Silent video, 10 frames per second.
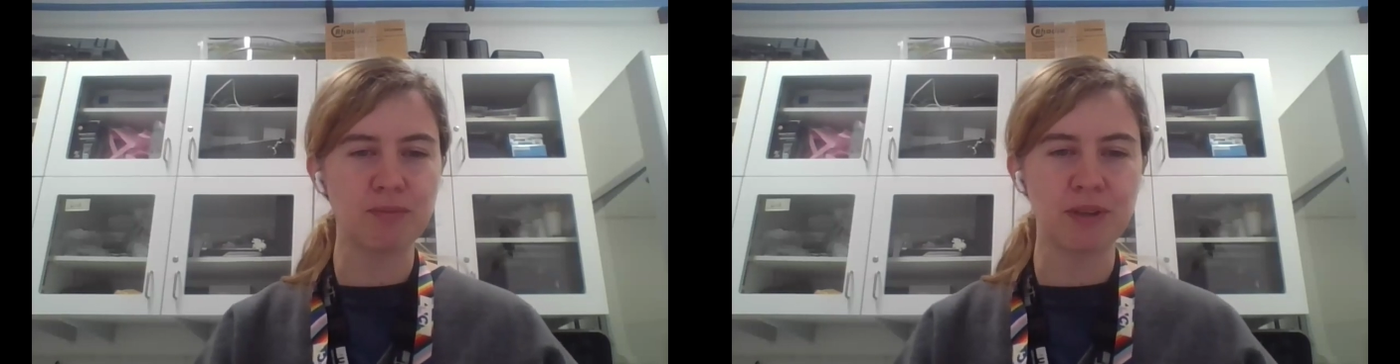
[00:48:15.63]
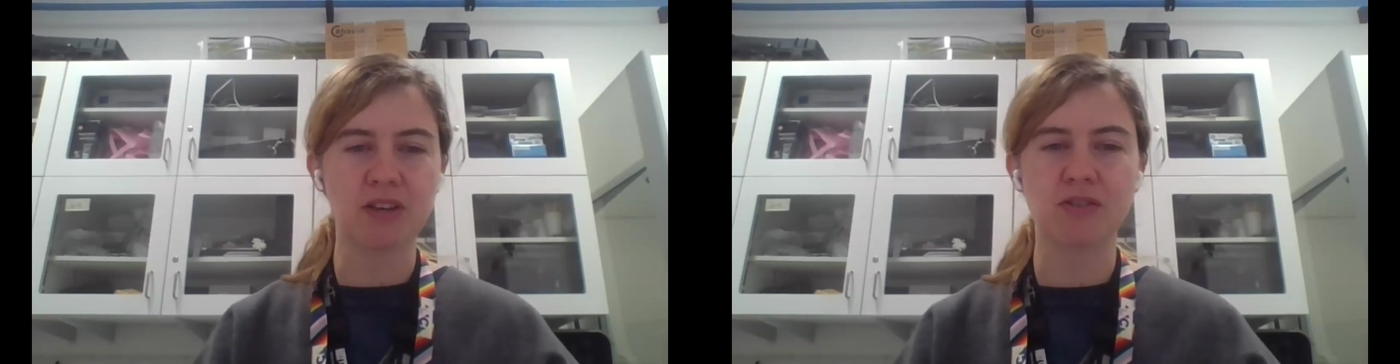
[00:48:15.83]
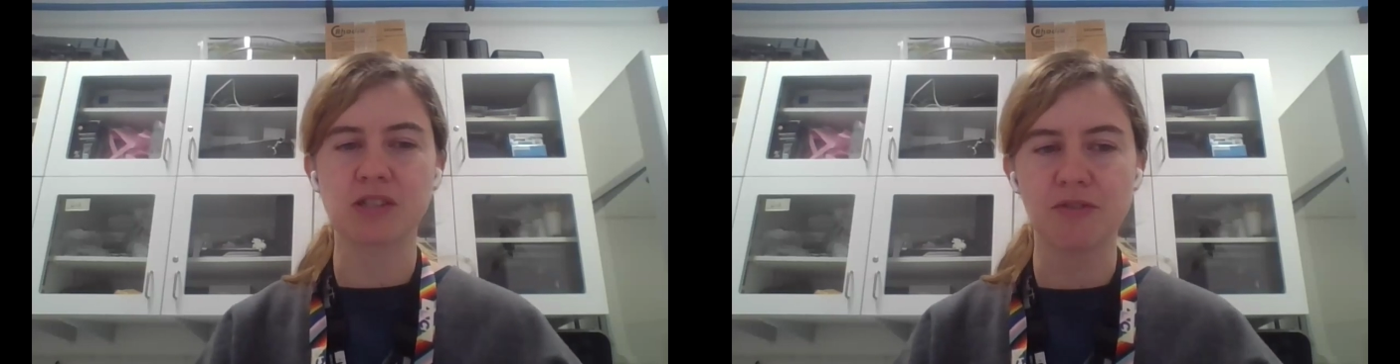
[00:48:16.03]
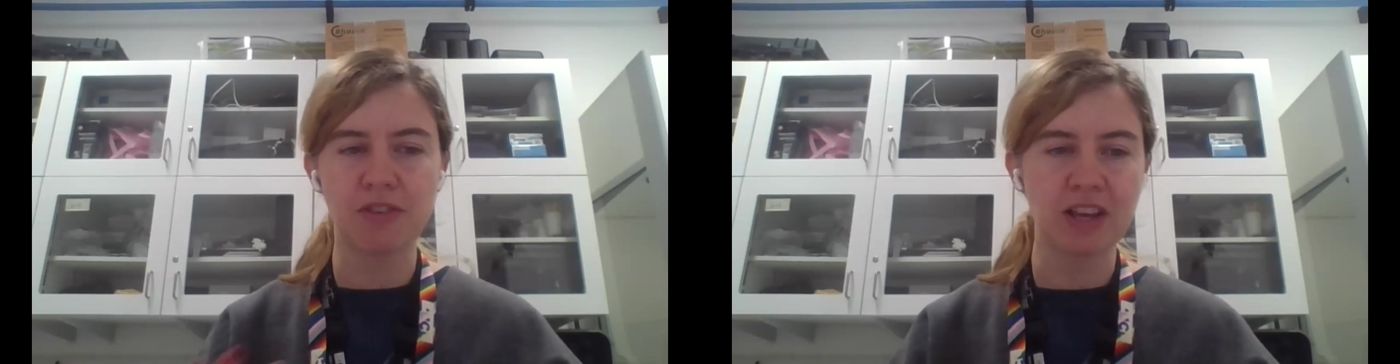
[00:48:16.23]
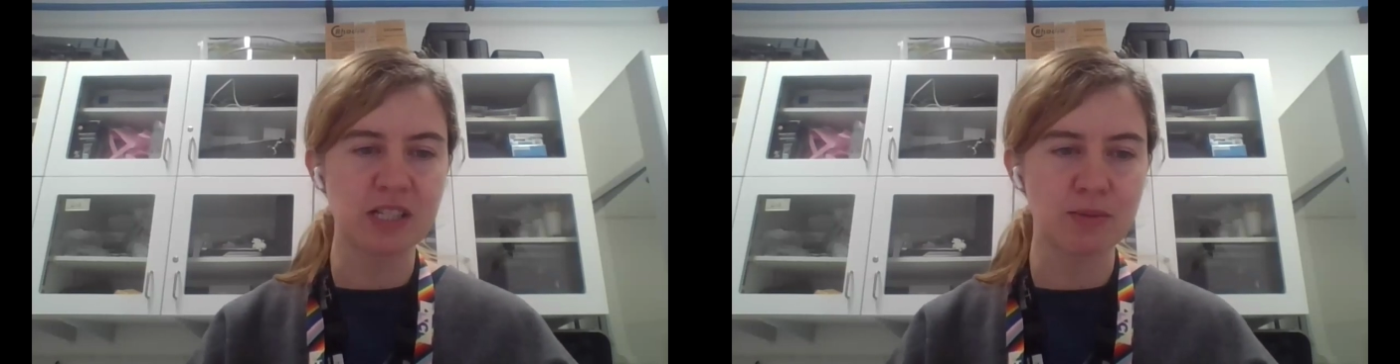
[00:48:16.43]
because the
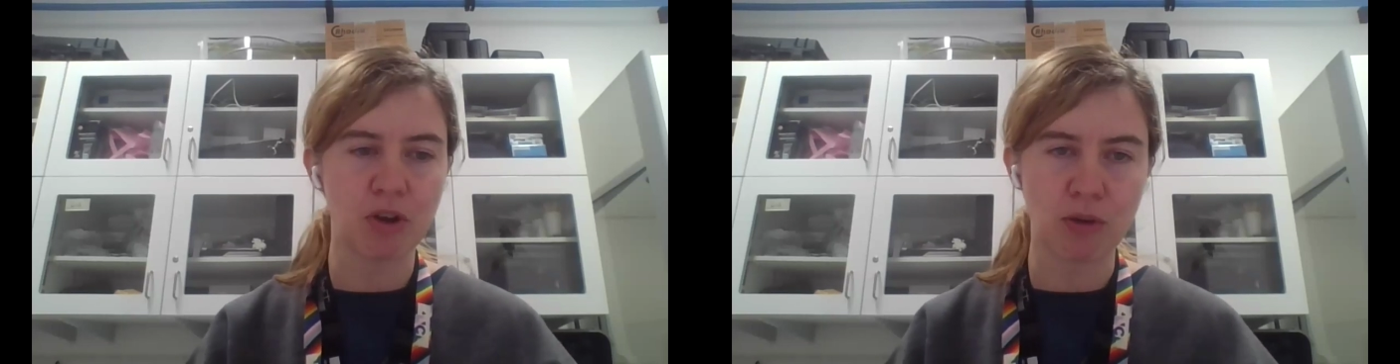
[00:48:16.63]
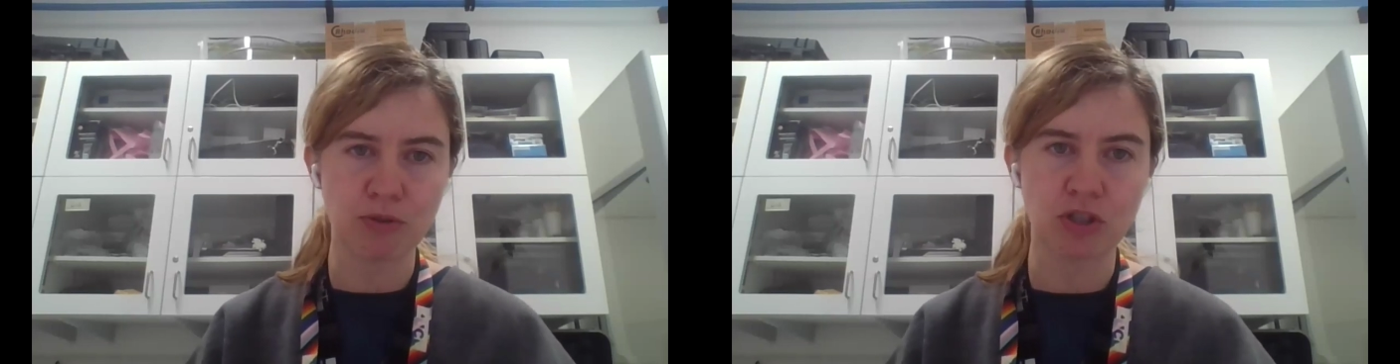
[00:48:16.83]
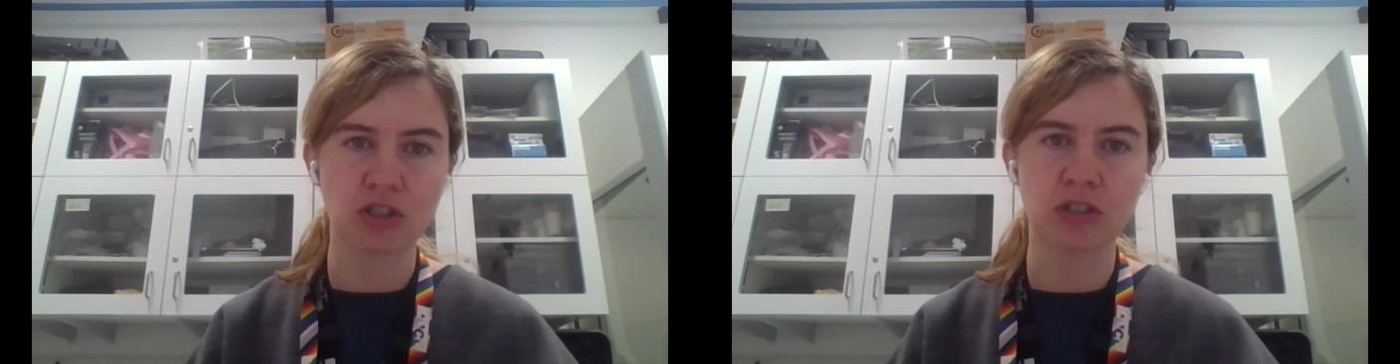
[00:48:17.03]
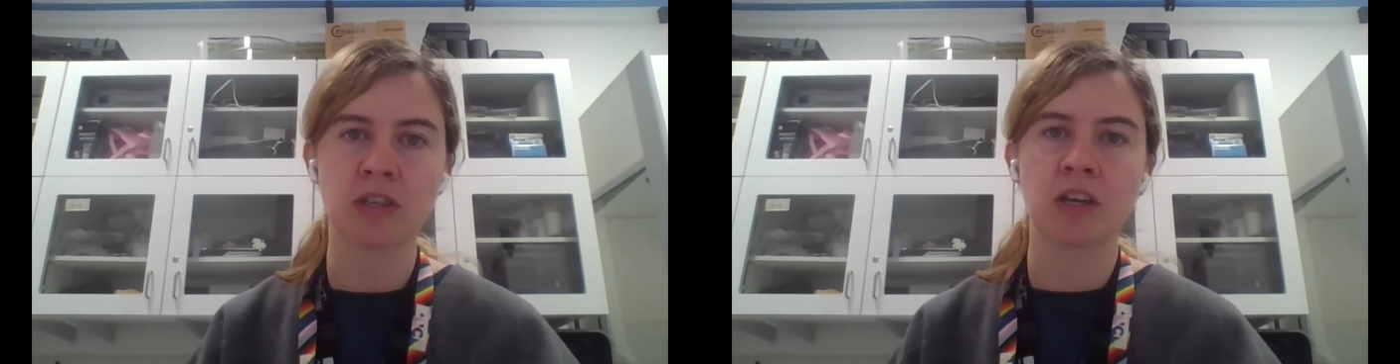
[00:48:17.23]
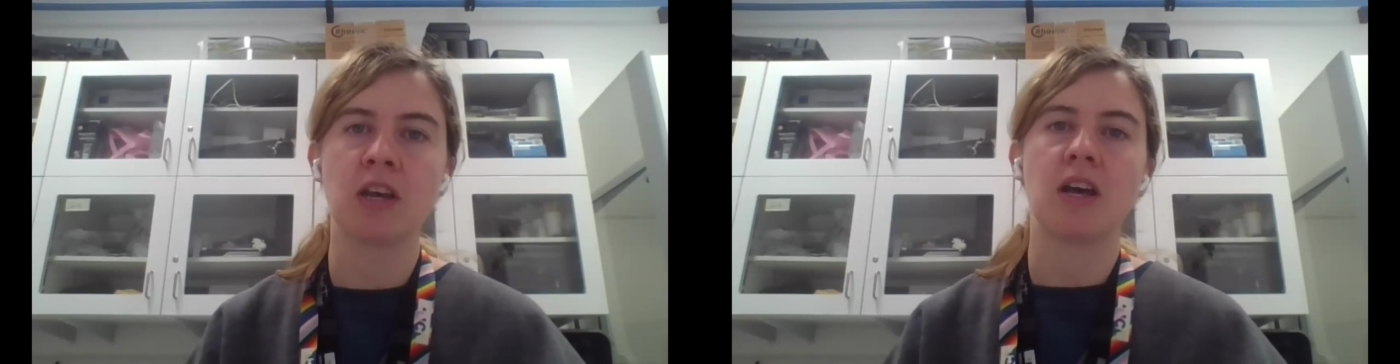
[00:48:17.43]
flexible option
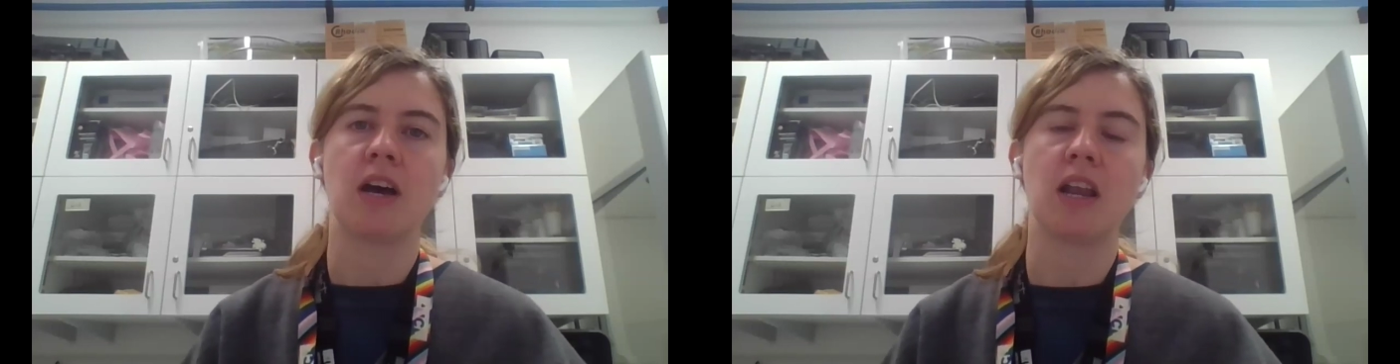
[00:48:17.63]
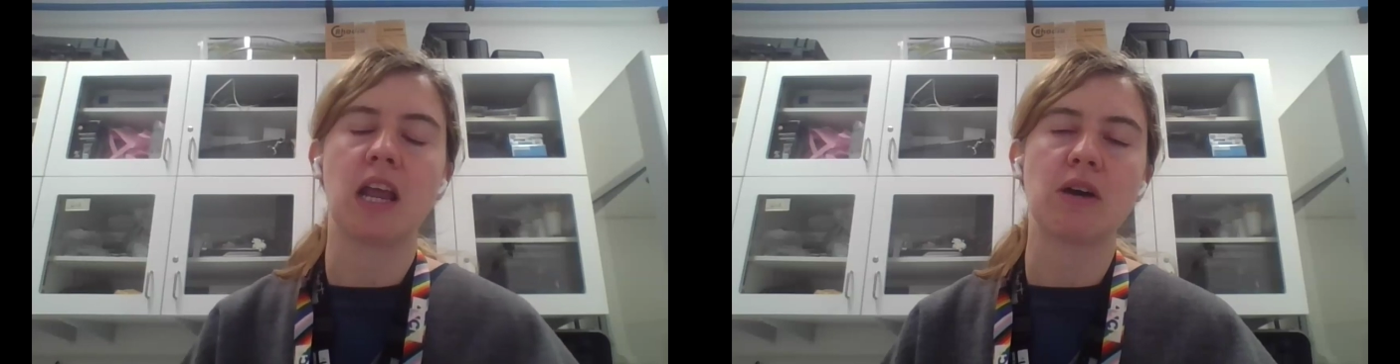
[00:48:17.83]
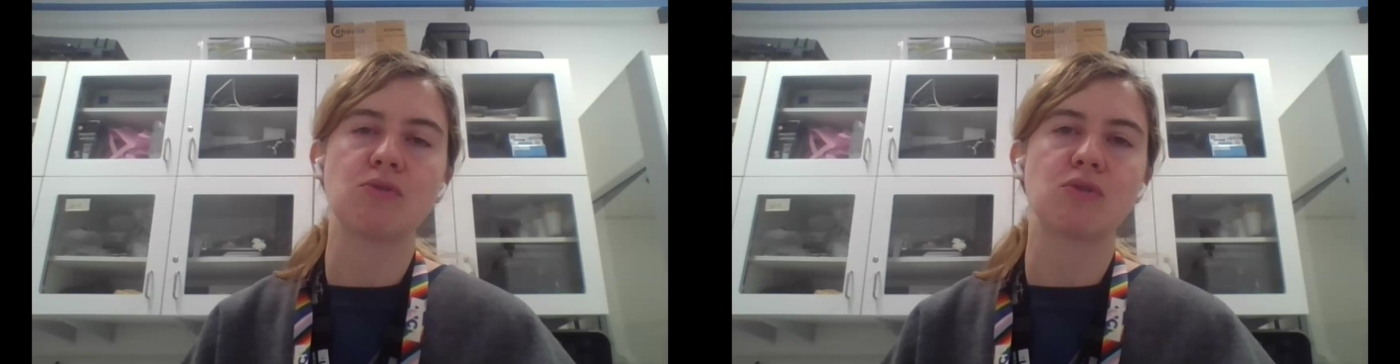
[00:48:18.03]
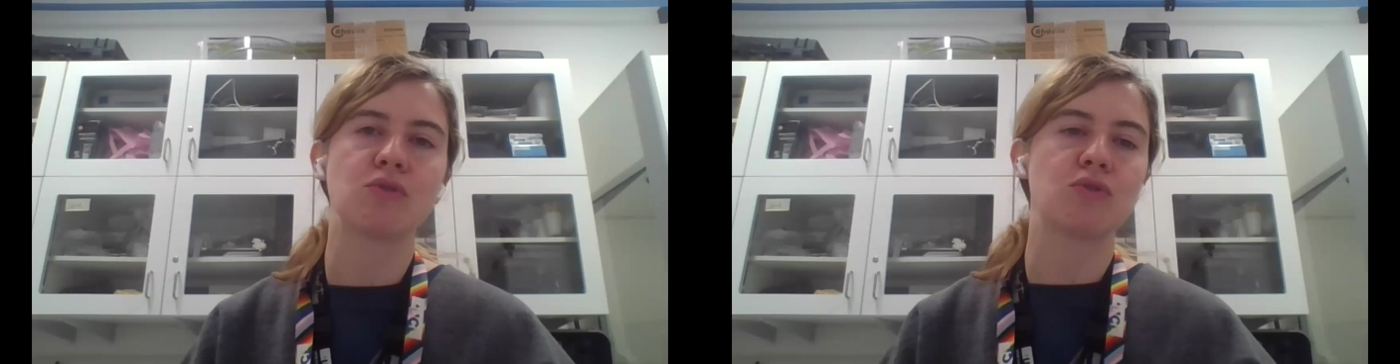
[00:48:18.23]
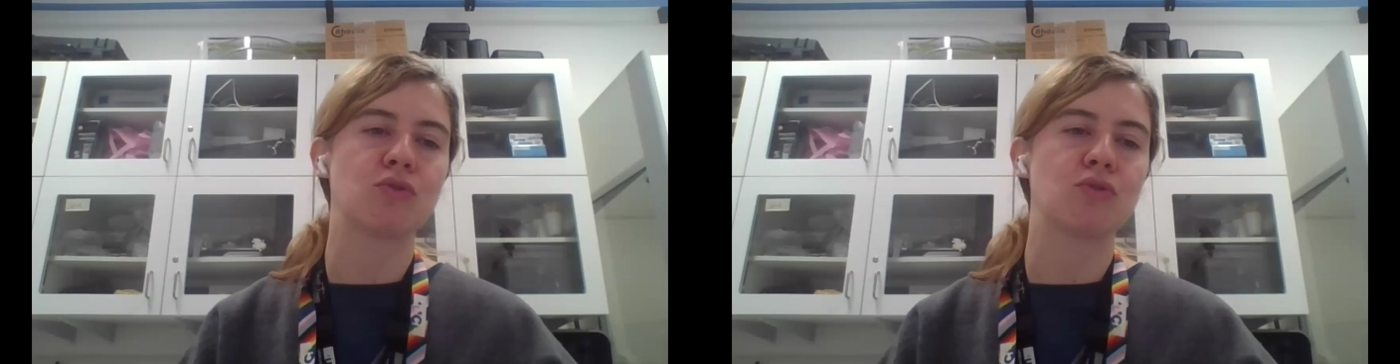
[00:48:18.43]
allows
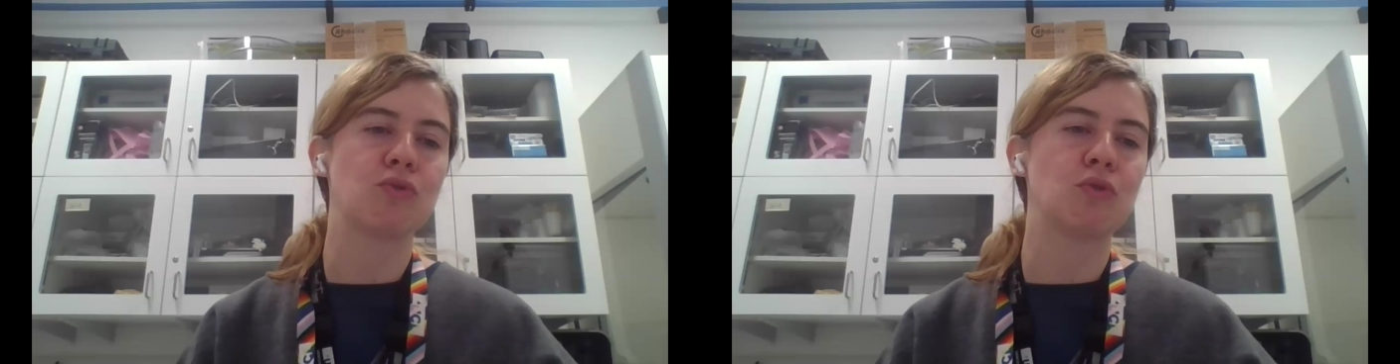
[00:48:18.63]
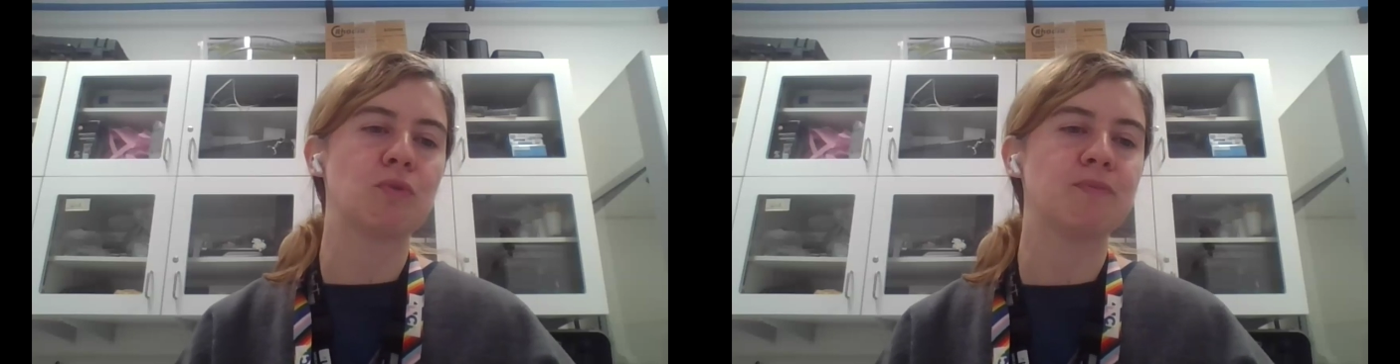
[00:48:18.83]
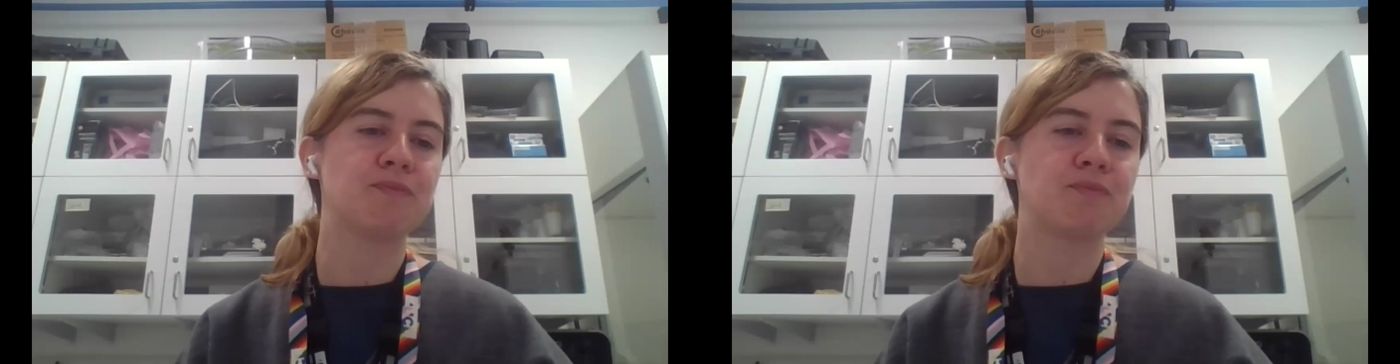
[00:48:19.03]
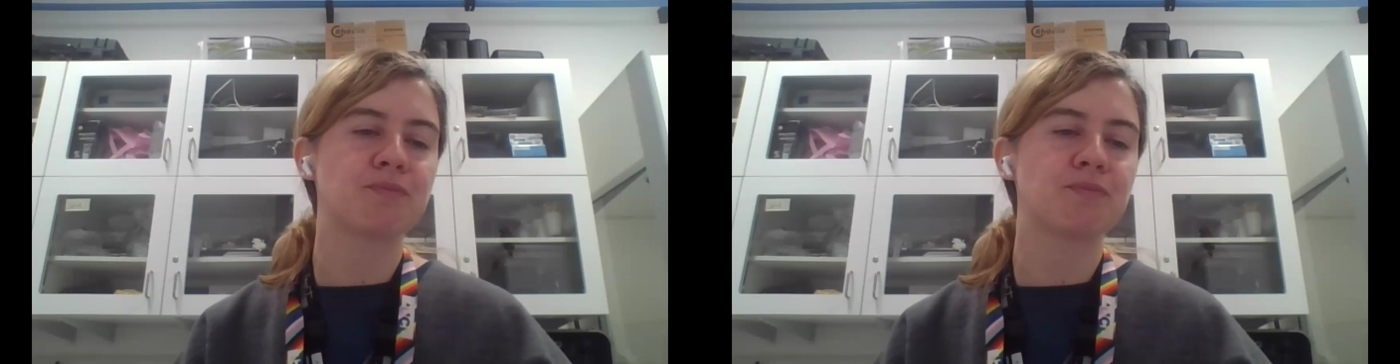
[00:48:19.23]
you to